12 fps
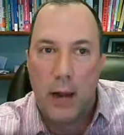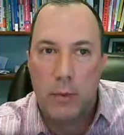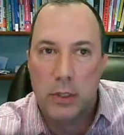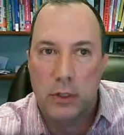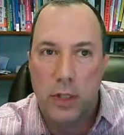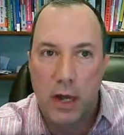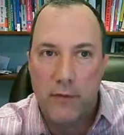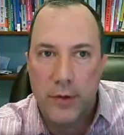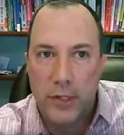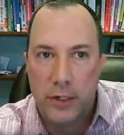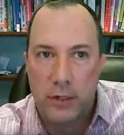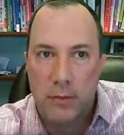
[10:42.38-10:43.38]
would love for
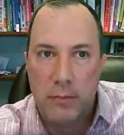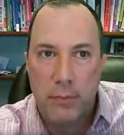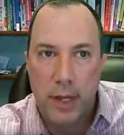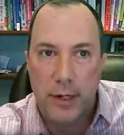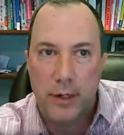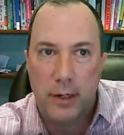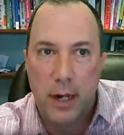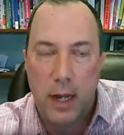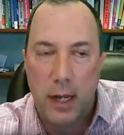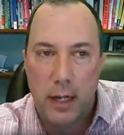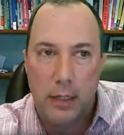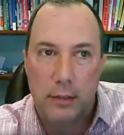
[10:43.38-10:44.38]
there to be better,
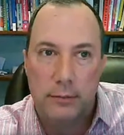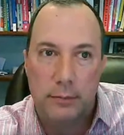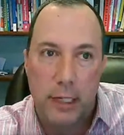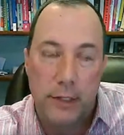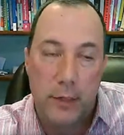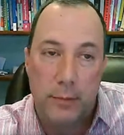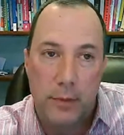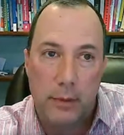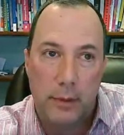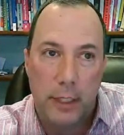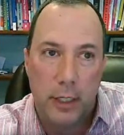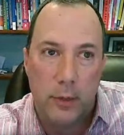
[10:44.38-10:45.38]
and there,
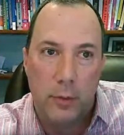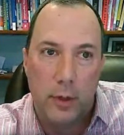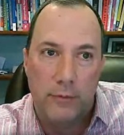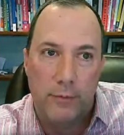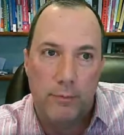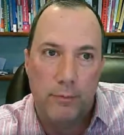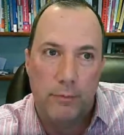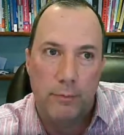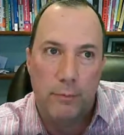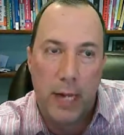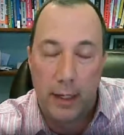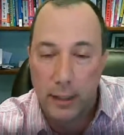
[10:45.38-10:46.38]

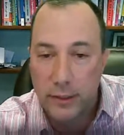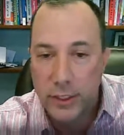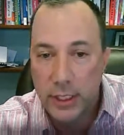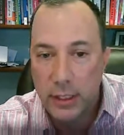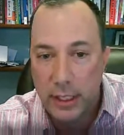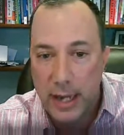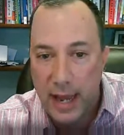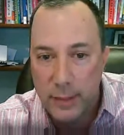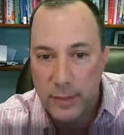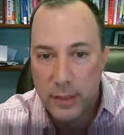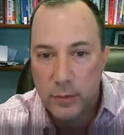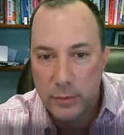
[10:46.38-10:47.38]
biology,
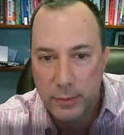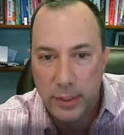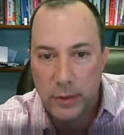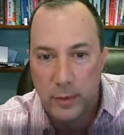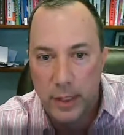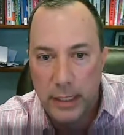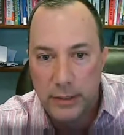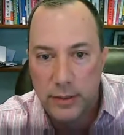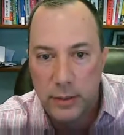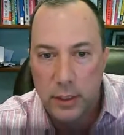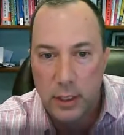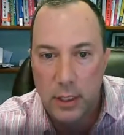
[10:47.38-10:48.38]
anatomy would be great.
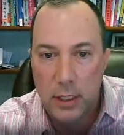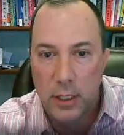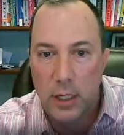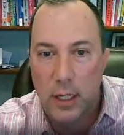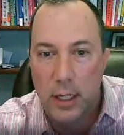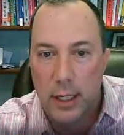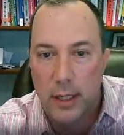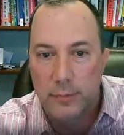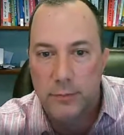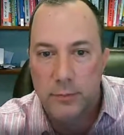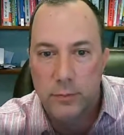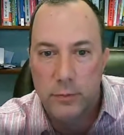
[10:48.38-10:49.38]

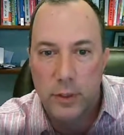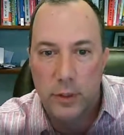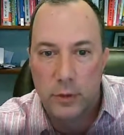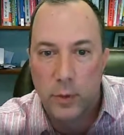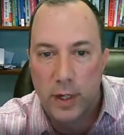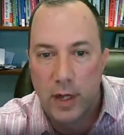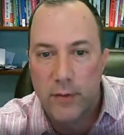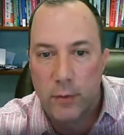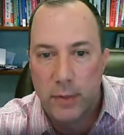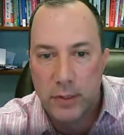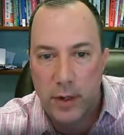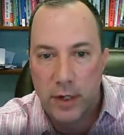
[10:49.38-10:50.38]
Quite often
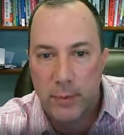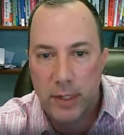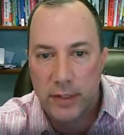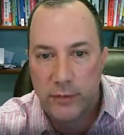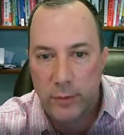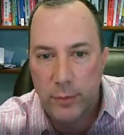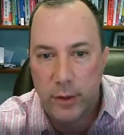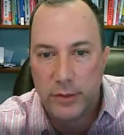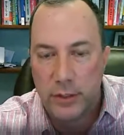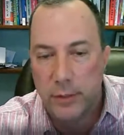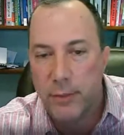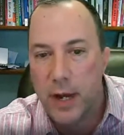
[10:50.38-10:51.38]
we talk about different
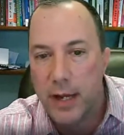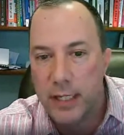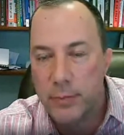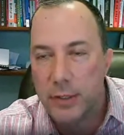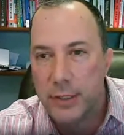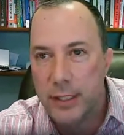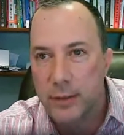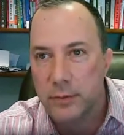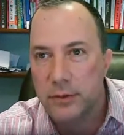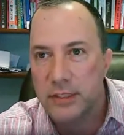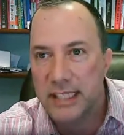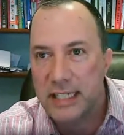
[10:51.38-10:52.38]
parts of the body, but they don't
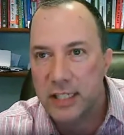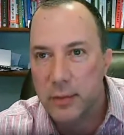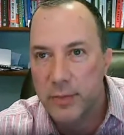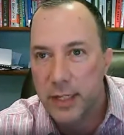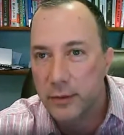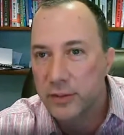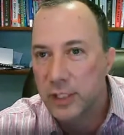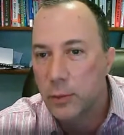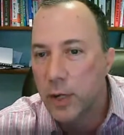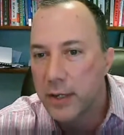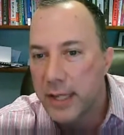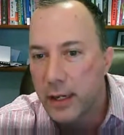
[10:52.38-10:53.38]
see them. They don't see
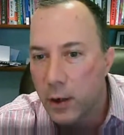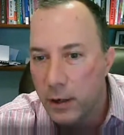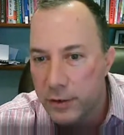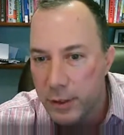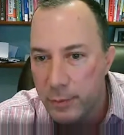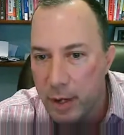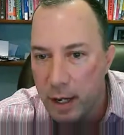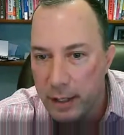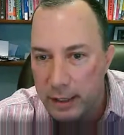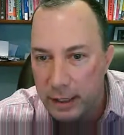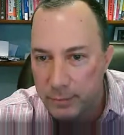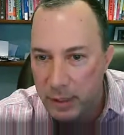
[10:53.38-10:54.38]
where they are in the
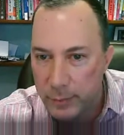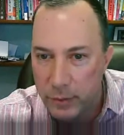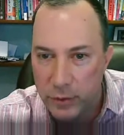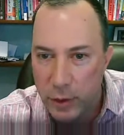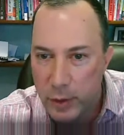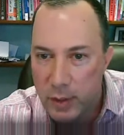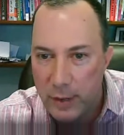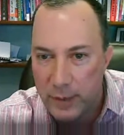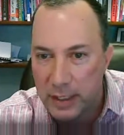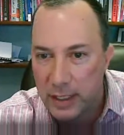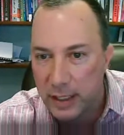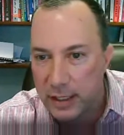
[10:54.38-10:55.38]
body. Like, people know you have a
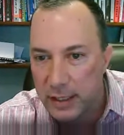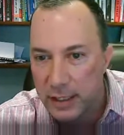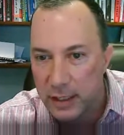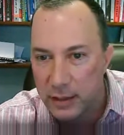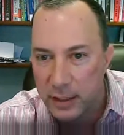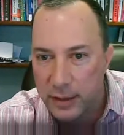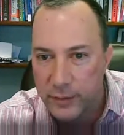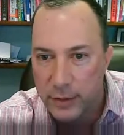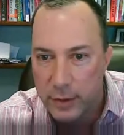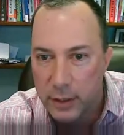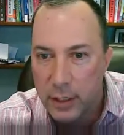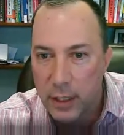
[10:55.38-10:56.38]
kidney, a
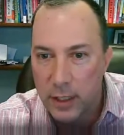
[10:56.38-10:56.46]
liver,